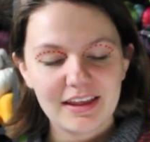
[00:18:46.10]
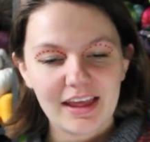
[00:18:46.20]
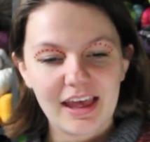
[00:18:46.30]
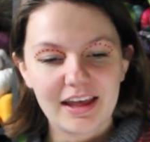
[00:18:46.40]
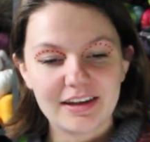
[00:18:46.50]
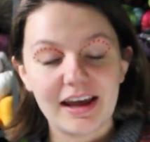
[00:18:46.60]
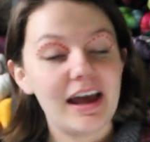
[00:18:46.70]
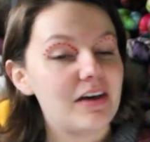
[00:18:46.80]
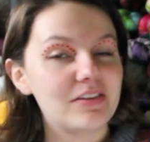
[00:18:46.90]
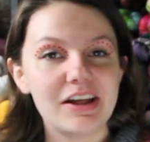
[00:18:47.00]
And I
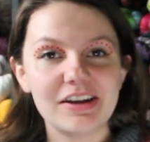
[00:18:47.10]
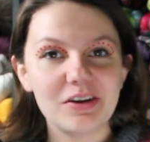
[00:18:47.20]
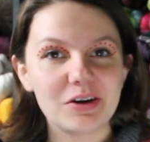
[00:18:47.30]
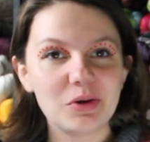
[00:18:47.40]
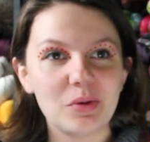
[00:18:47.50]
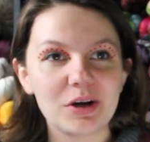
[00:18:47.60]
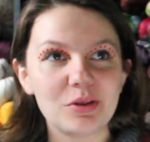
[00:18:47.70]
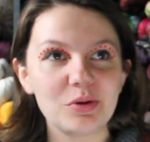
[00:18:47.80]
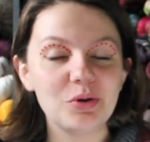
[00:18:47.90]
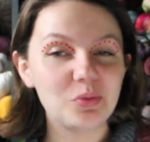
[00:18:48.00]
have a lot of yarn to work
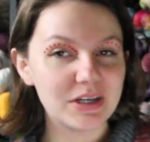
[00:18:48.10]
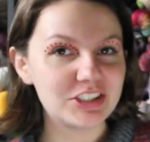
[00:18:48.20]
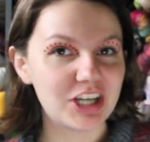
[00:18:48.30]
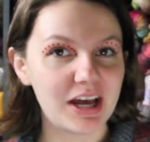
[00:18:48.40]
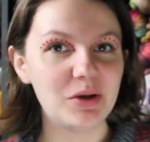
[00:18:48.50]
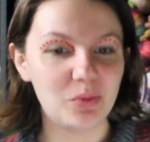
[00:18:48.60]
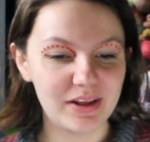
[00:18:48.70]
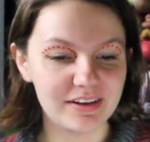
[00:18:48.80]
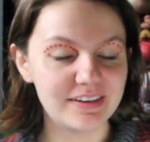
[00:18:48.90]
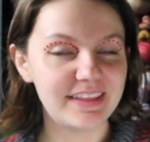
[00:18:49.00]
through, which I will.